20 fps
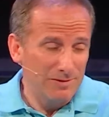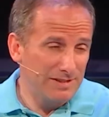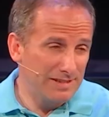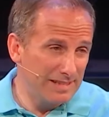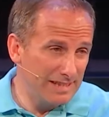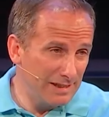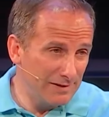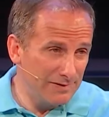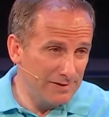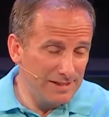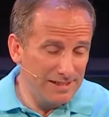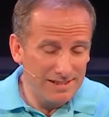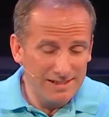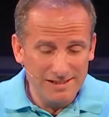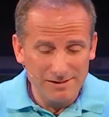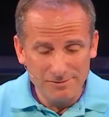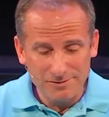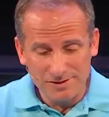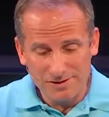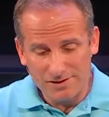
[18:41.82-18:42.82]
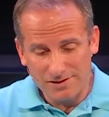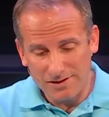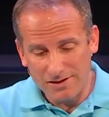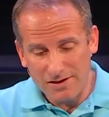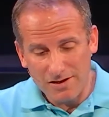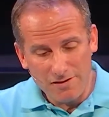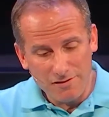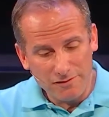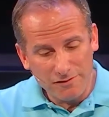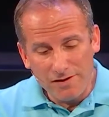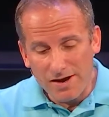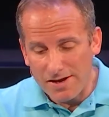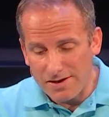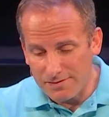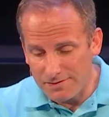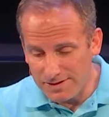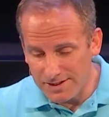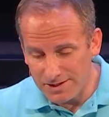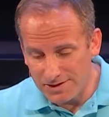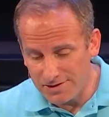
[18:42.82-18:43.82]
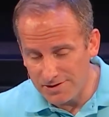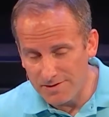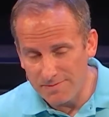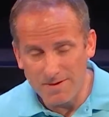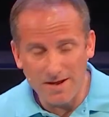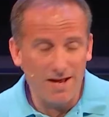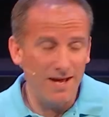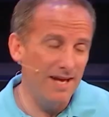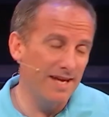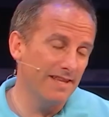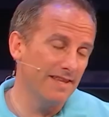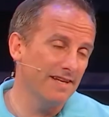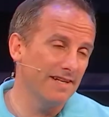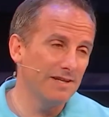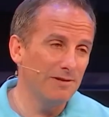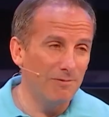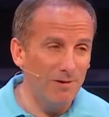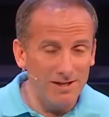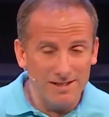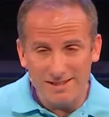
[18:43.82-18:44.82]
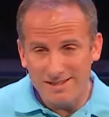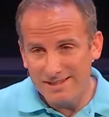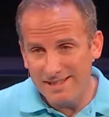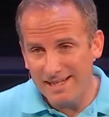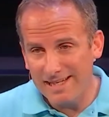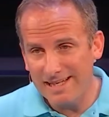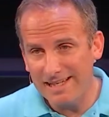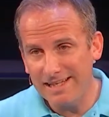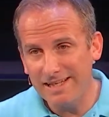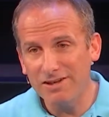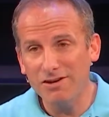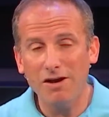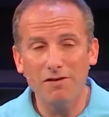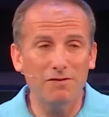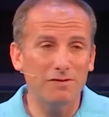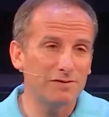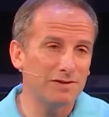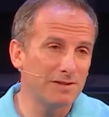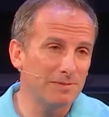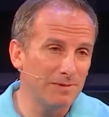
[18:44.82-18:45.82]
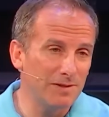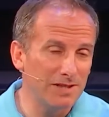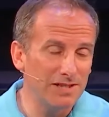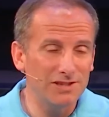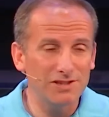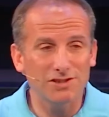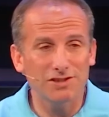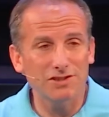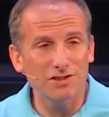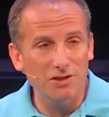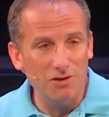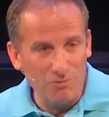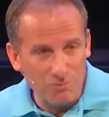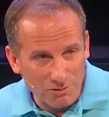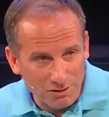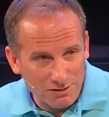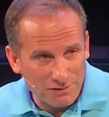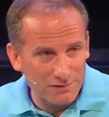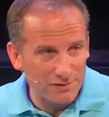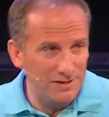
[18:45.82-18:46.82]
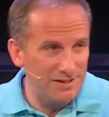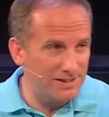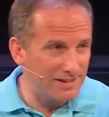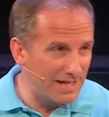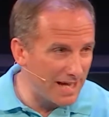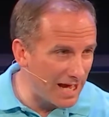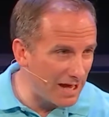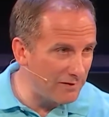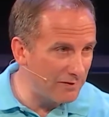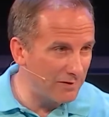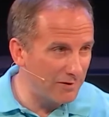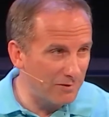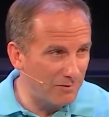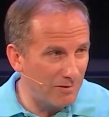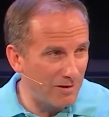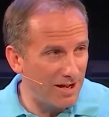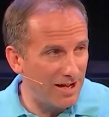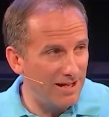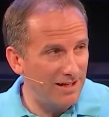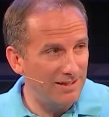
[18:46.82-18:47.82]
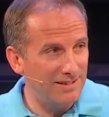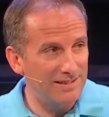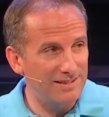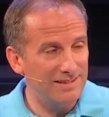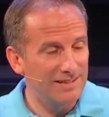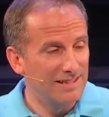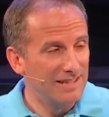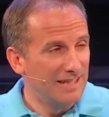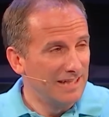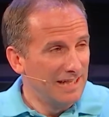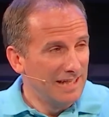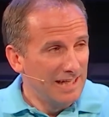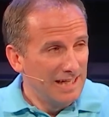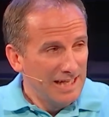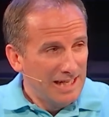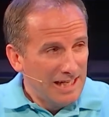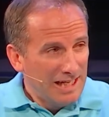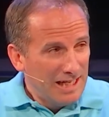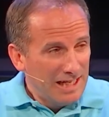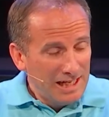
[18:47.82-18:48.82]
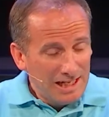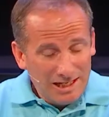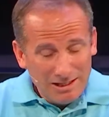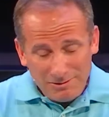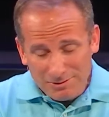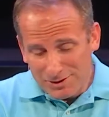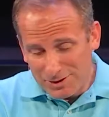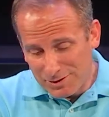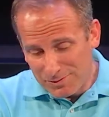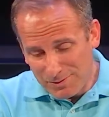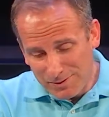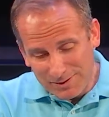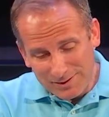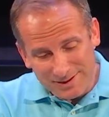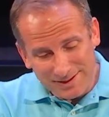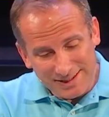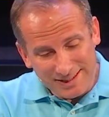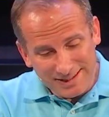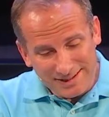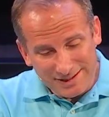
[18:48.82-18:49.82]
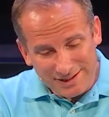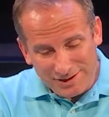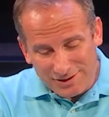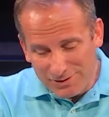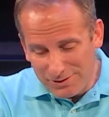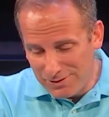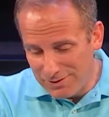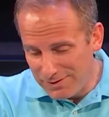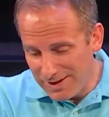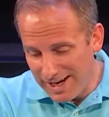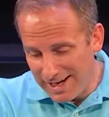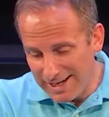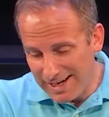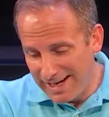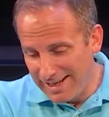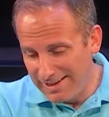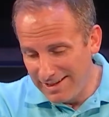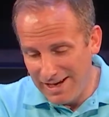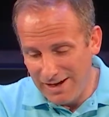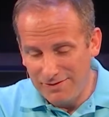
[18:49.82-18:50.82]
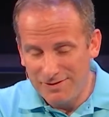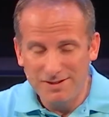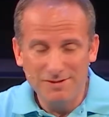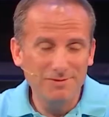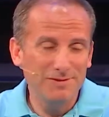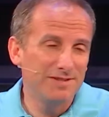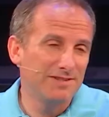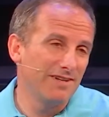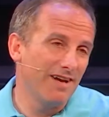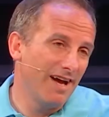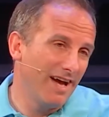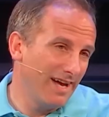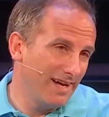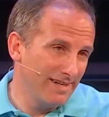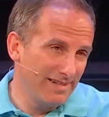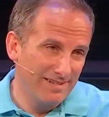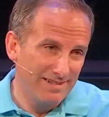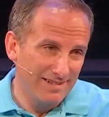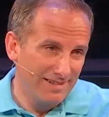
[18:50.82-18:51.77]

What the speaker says: gifted. He was a friend of Deidre and I, and then he wanted to take a year off of seminary just to go work for his dad for a while. And it was just one of those things that you knew if that guy left, he was not